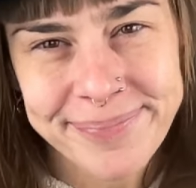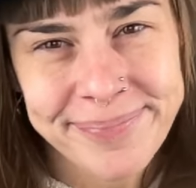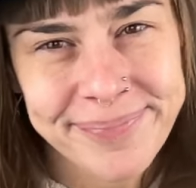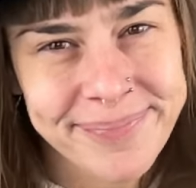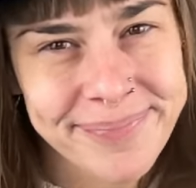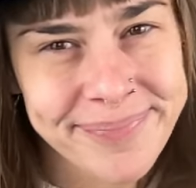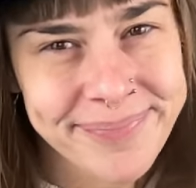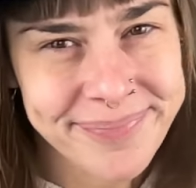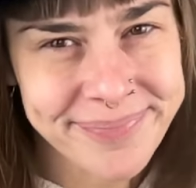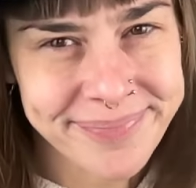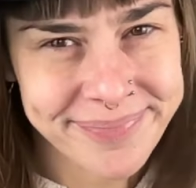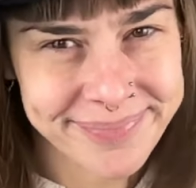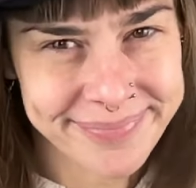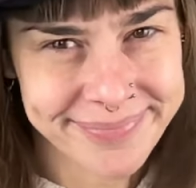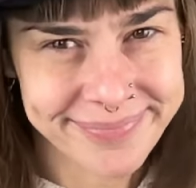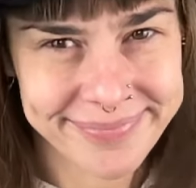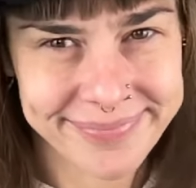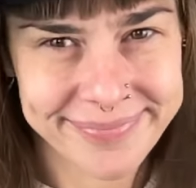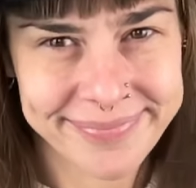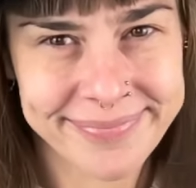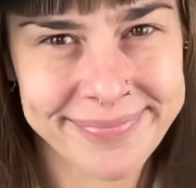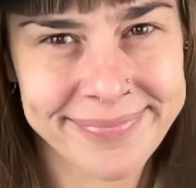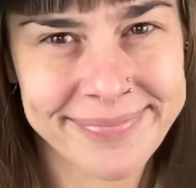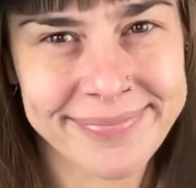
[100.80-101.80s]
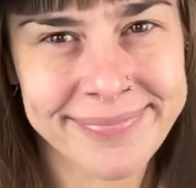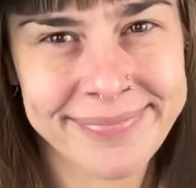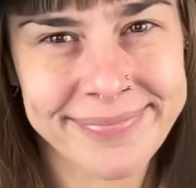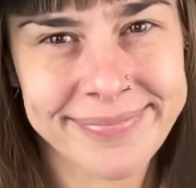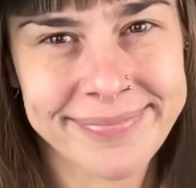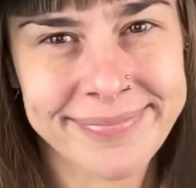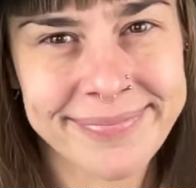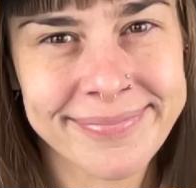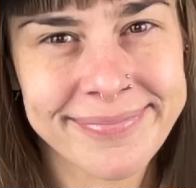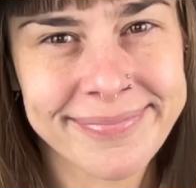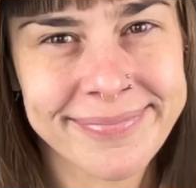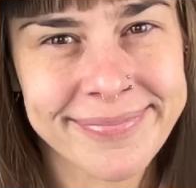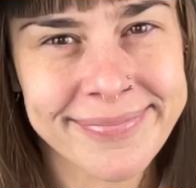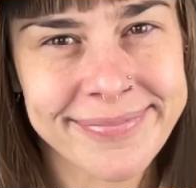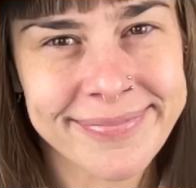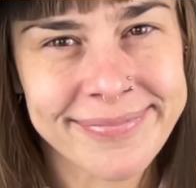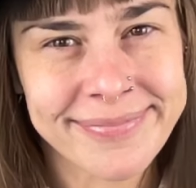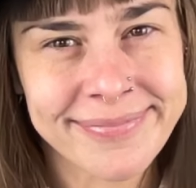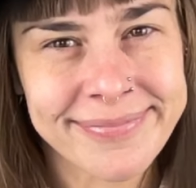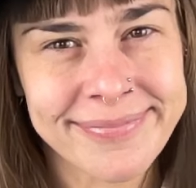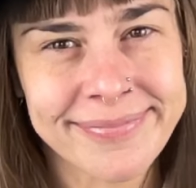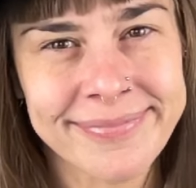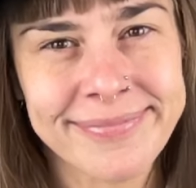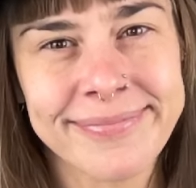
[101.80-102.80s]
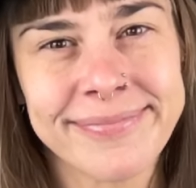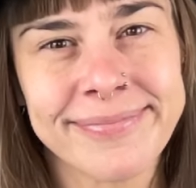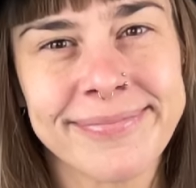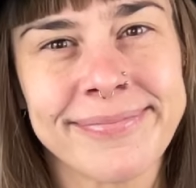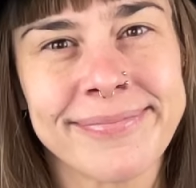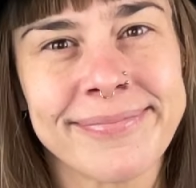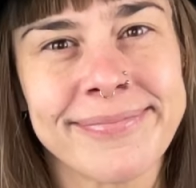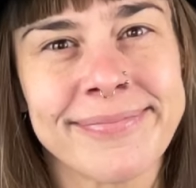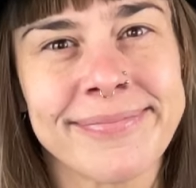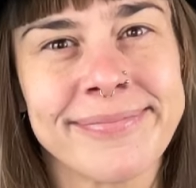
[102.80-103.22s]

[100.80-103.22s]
(no one is talking)